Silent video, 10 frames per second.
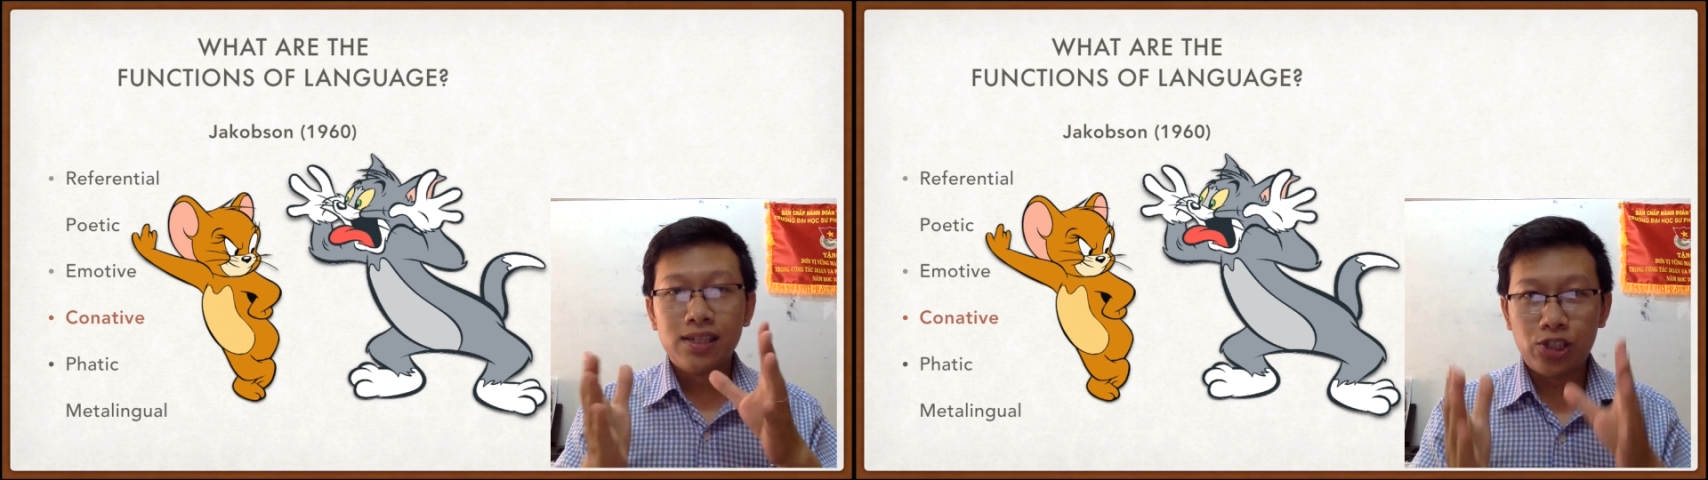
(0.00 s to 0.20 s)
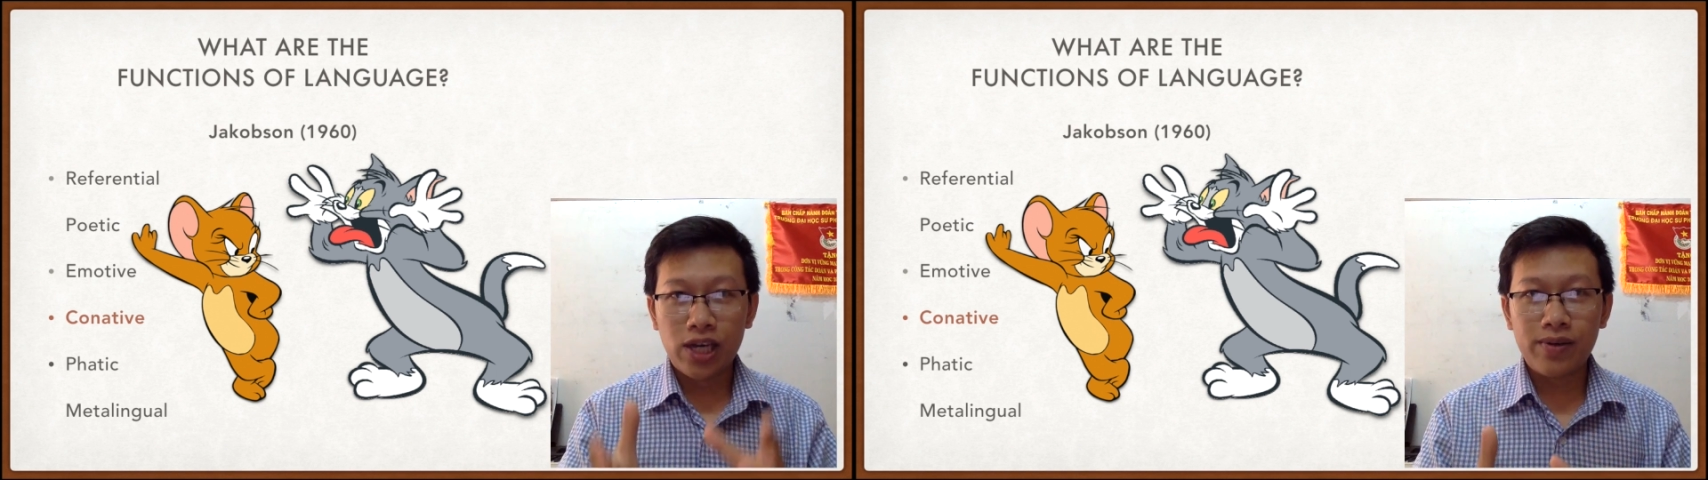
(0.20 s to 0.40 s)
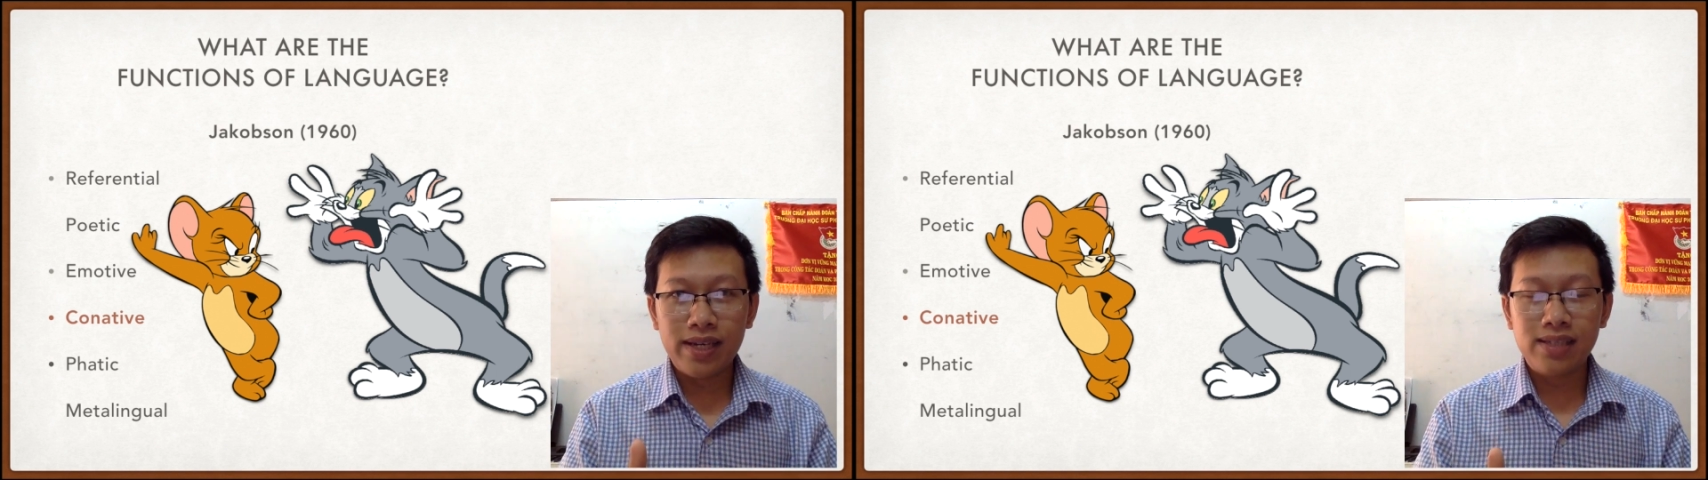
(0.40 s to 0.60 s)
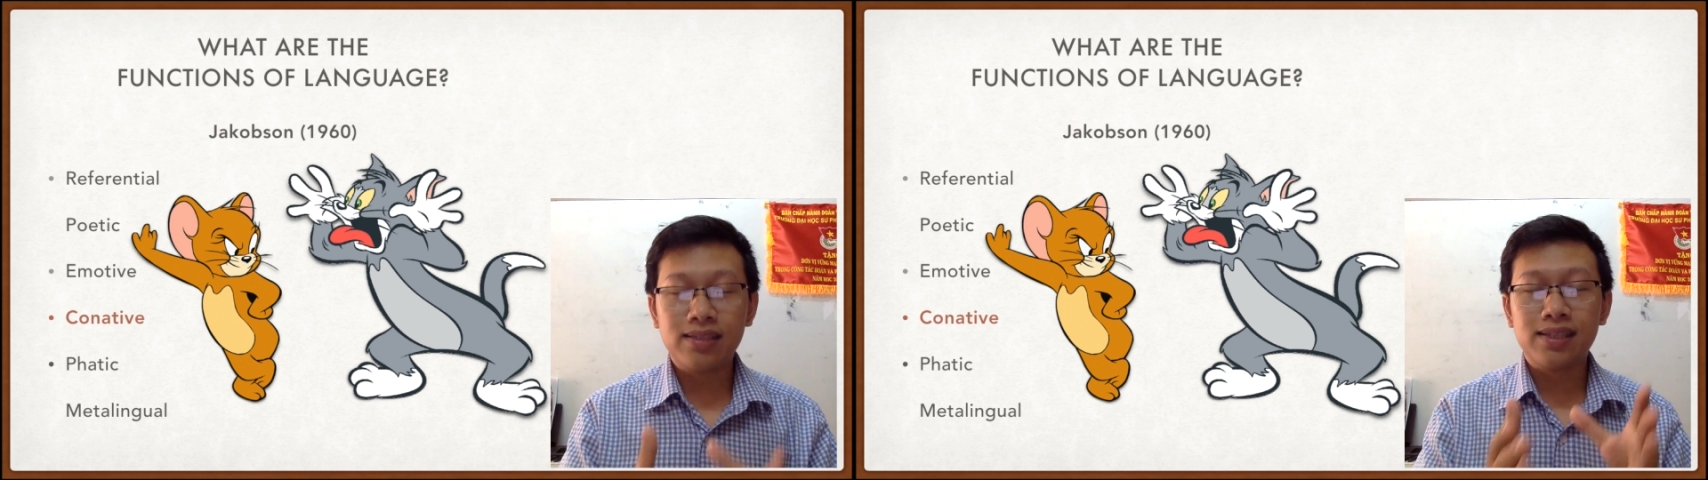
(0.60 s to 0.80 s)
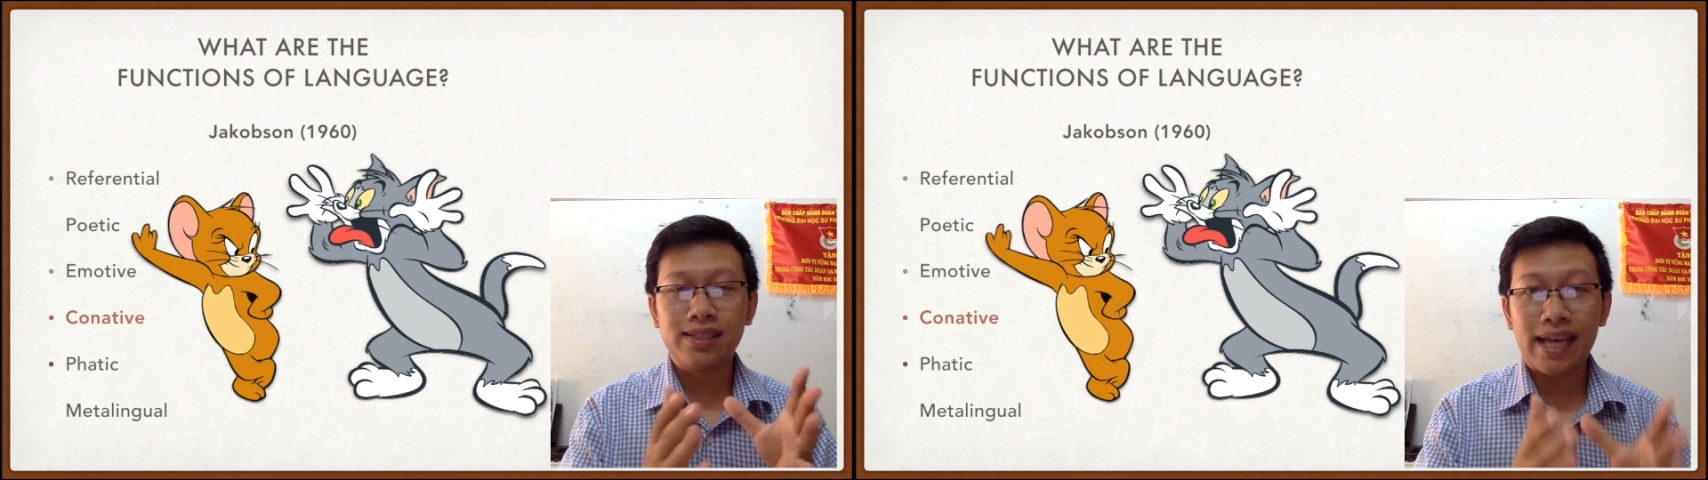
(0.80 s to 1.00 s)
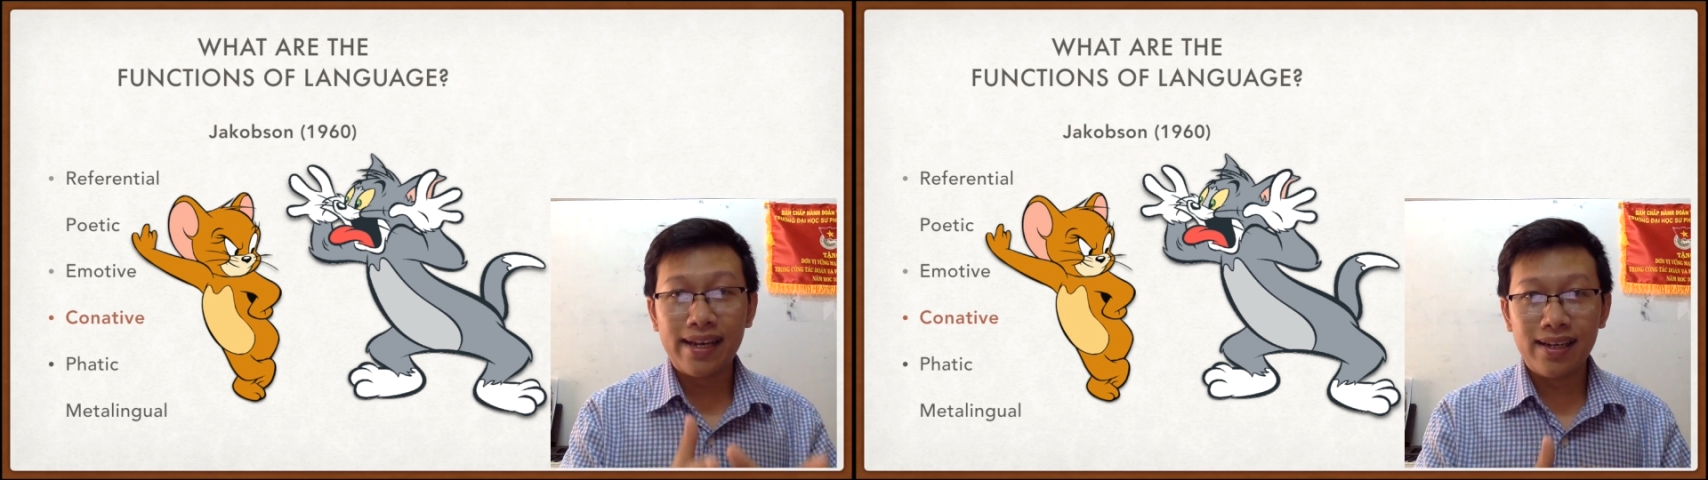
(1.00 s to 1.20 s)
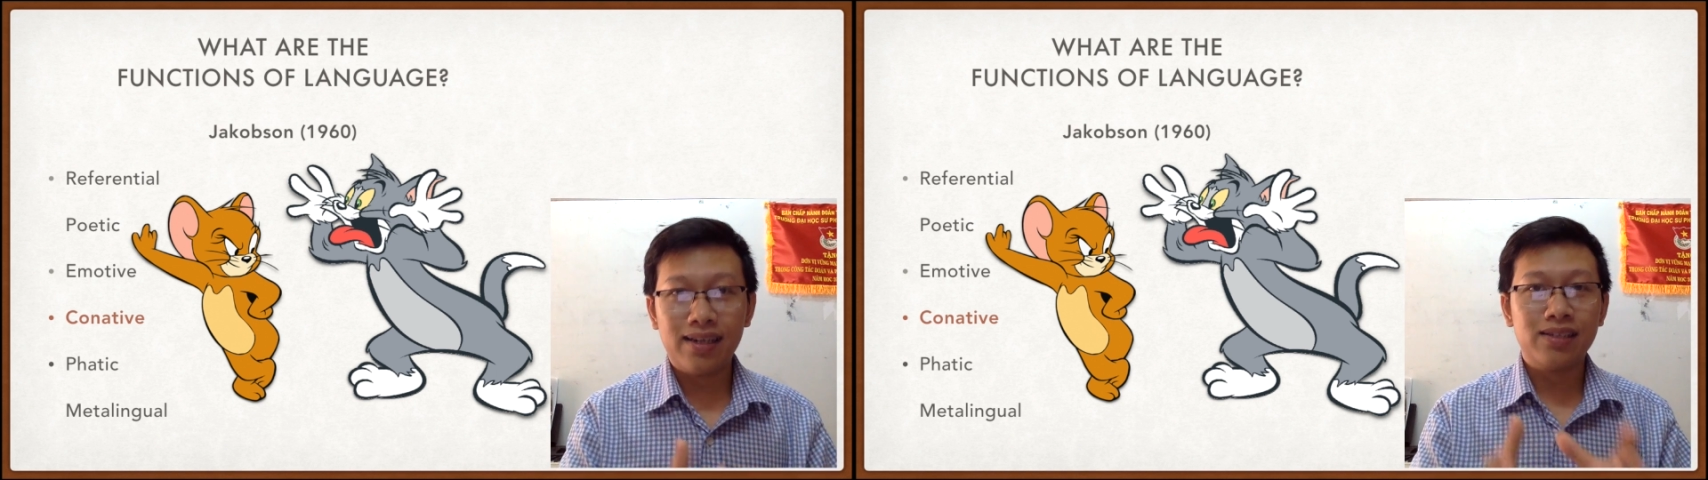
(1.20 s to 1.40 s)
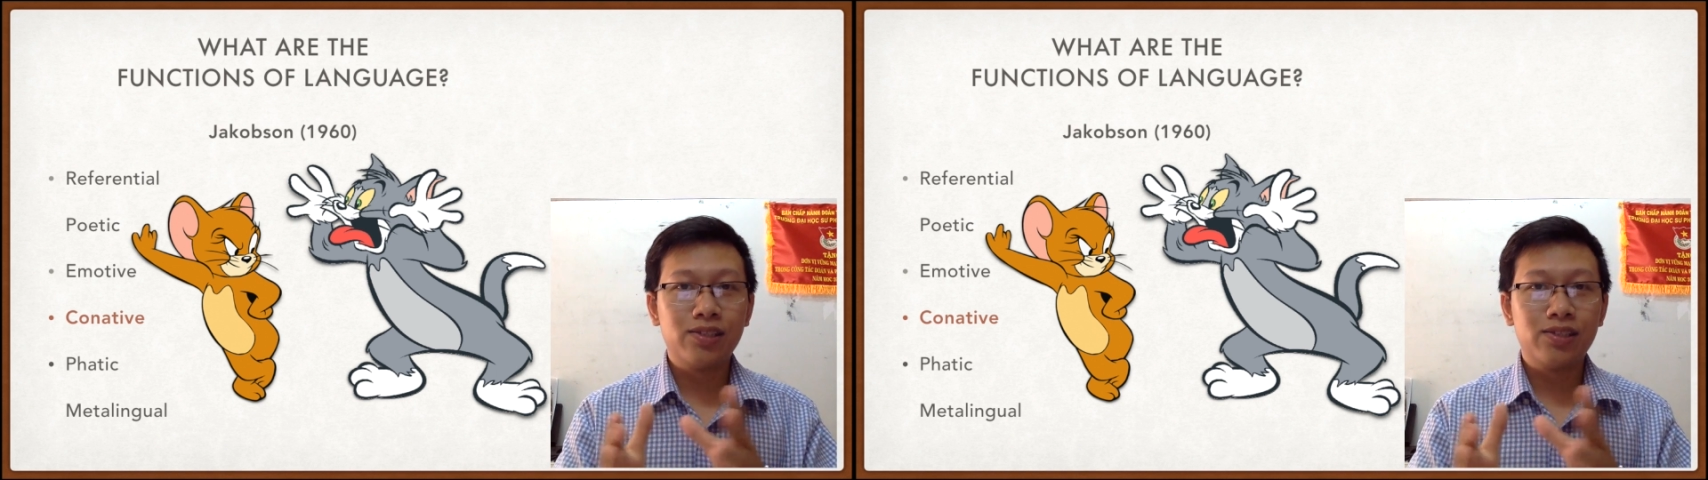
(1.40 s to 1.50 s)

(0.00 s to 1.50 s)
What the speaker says: Jerry is the sender,